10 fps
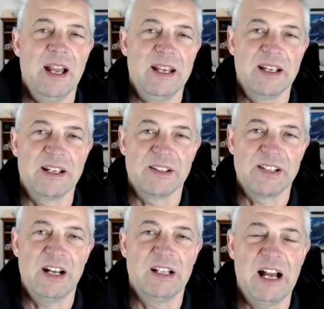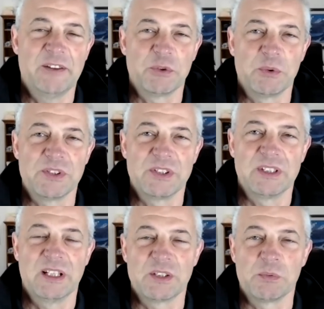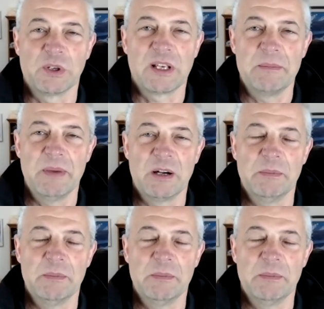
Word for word: and you can tell afterwards that, that it's working better.